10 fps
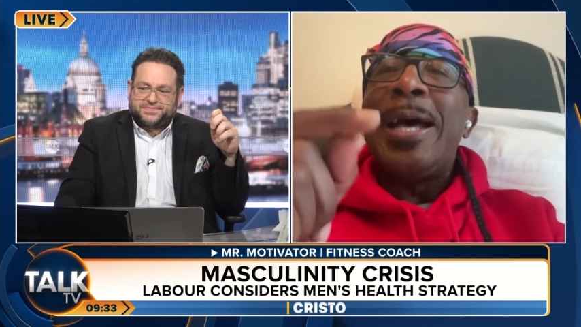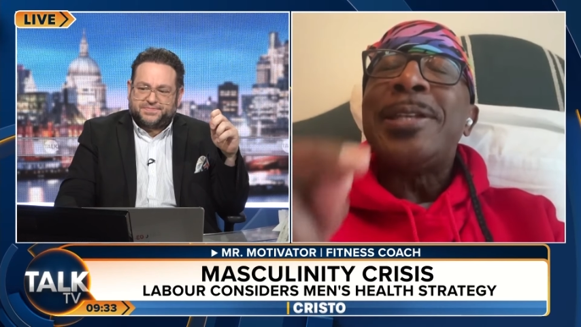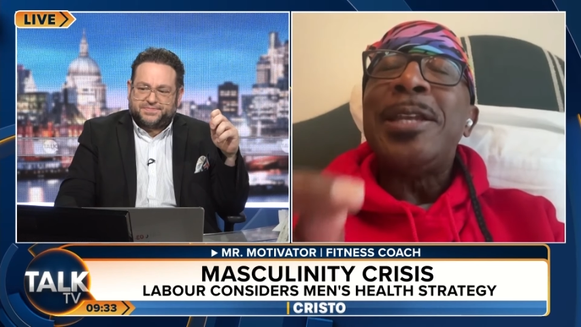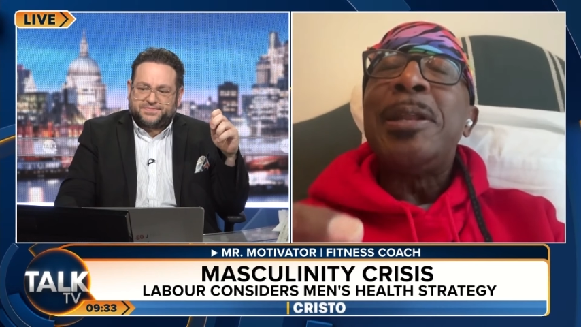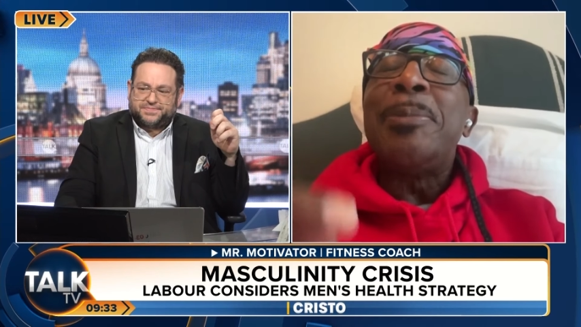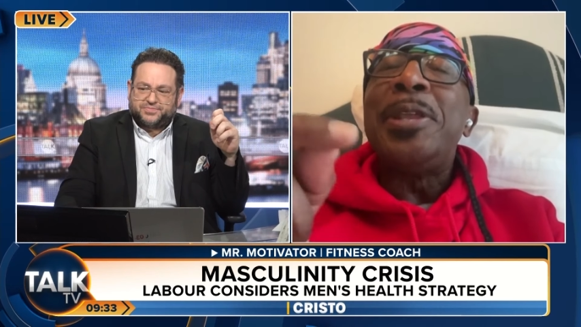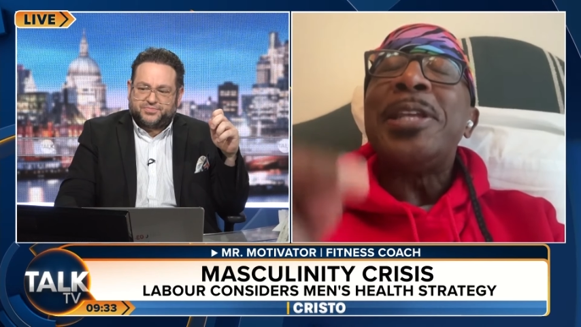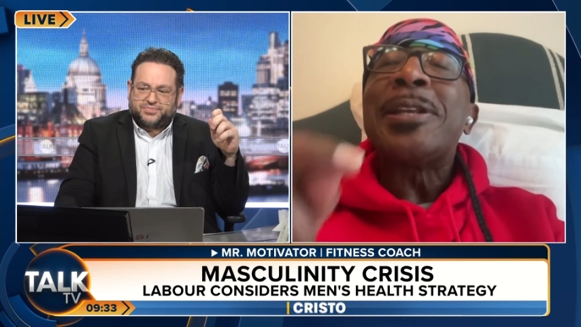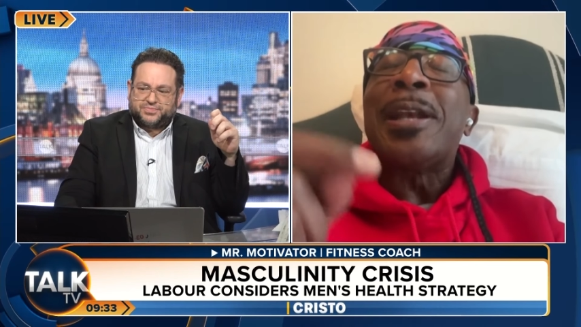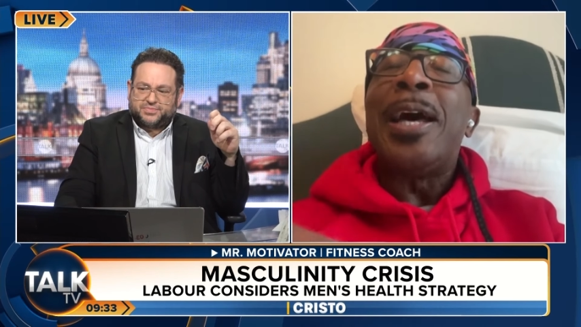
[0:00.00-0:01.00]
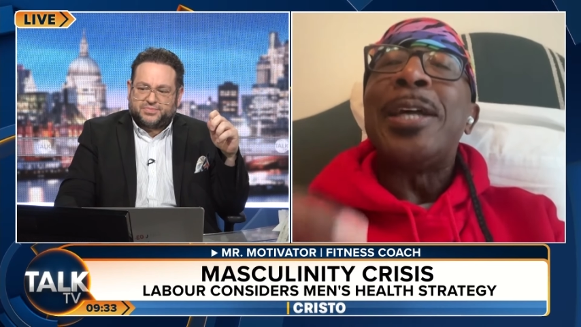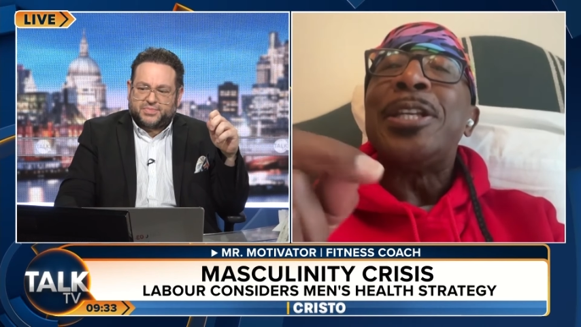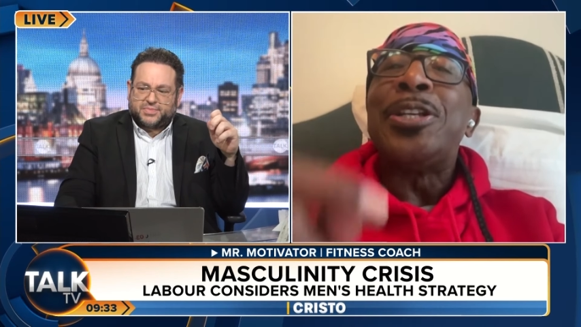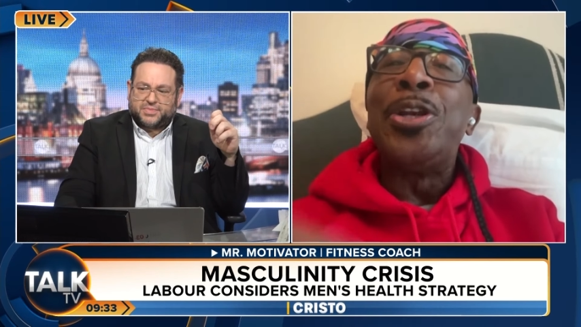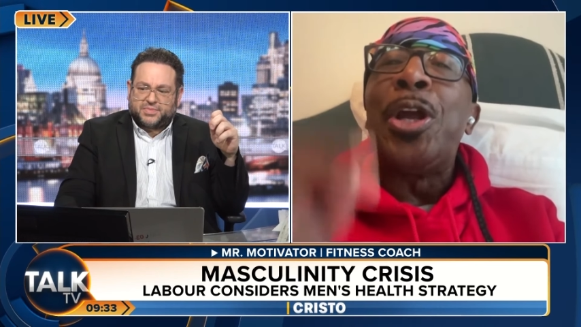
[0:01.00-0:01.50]
Speaker 1: I say to them, this
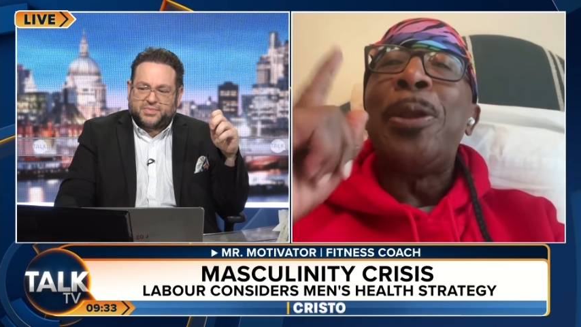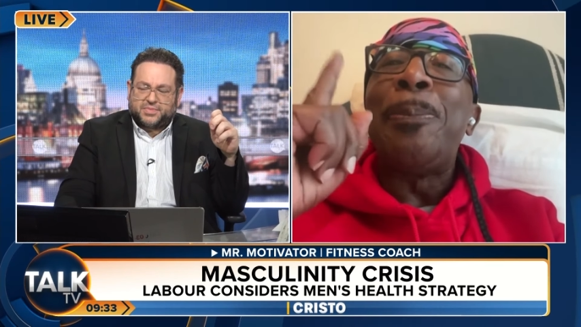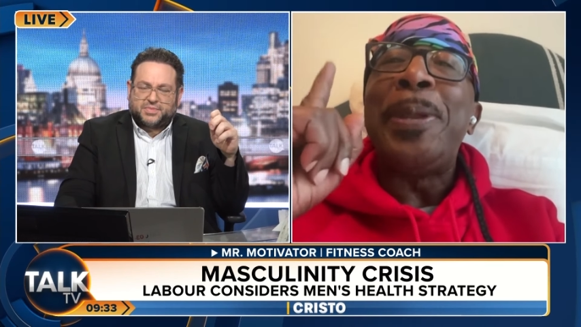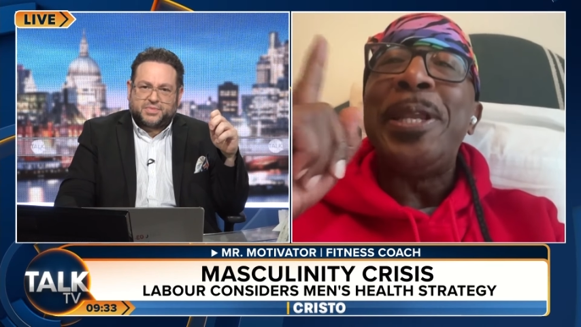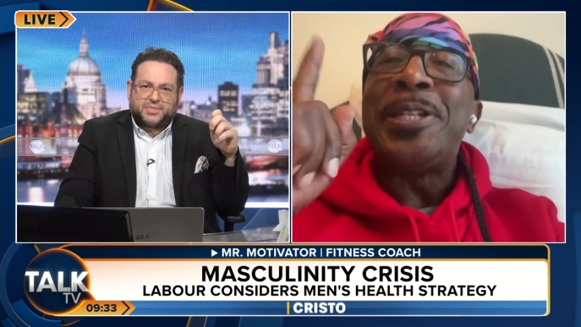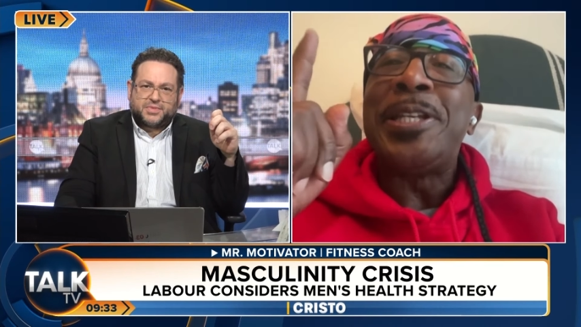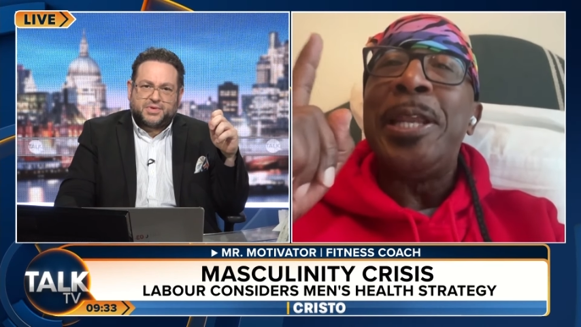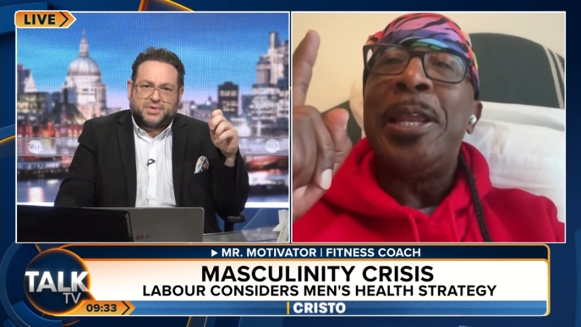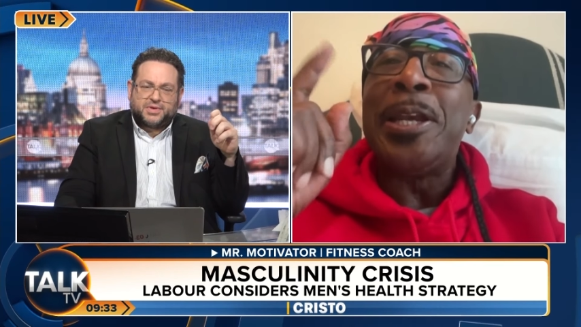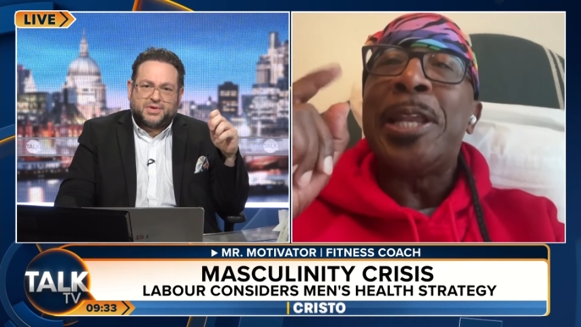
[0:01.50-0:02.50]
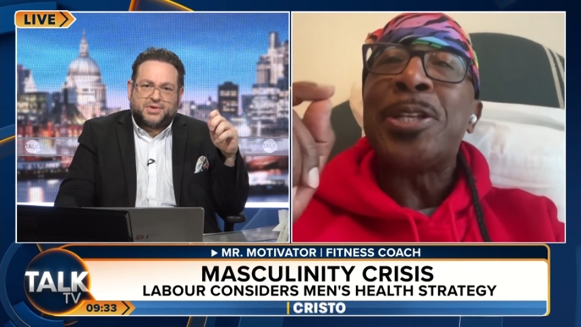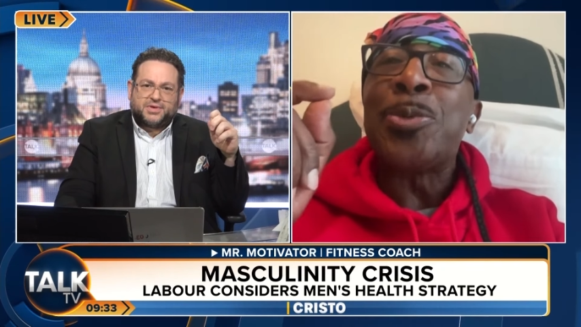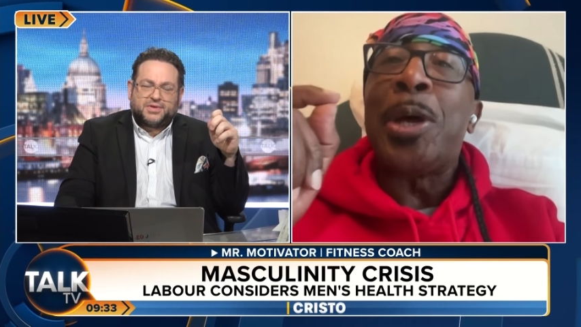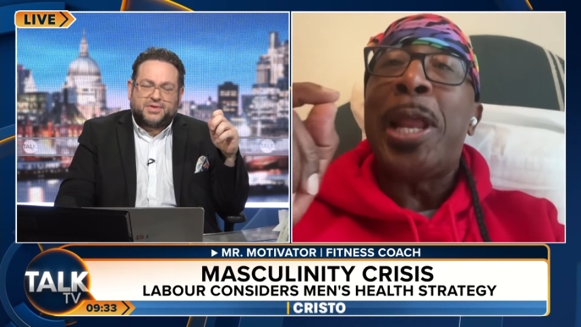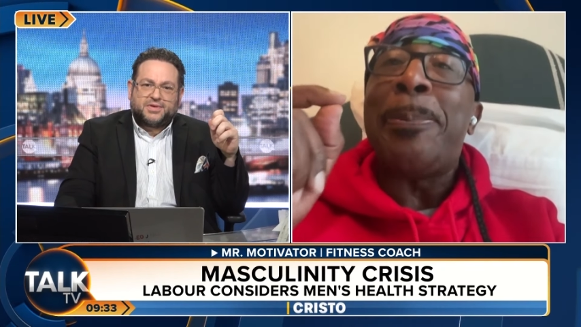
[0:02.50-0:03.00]
class is non PC. And
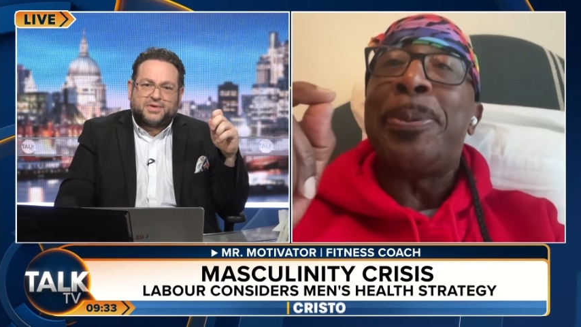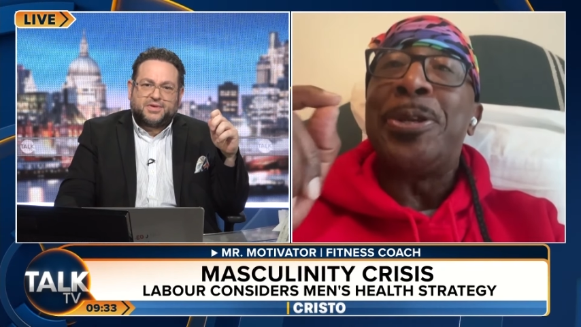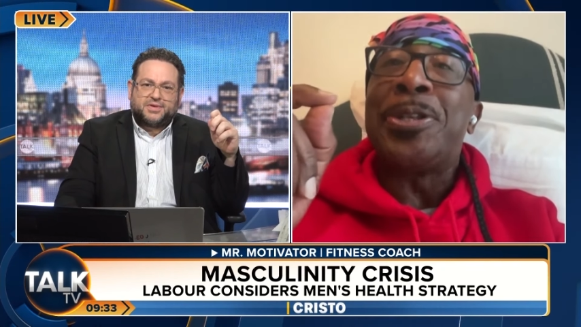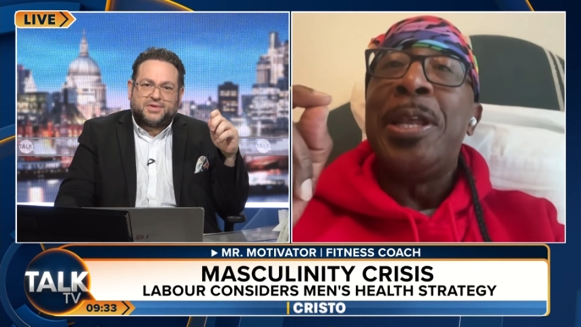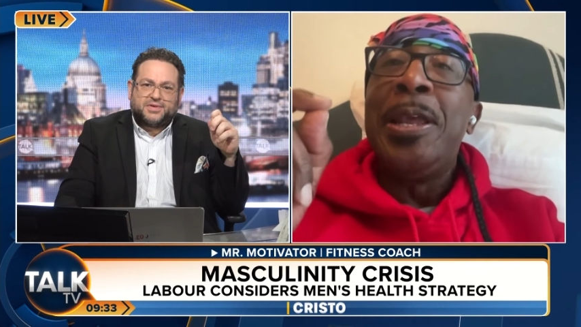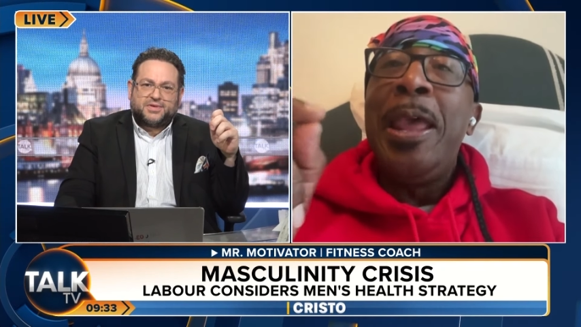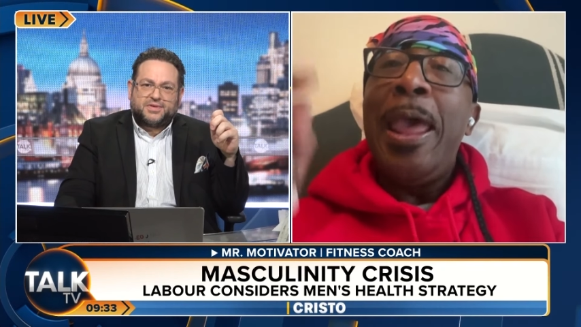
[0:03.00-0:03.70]
guess what happens?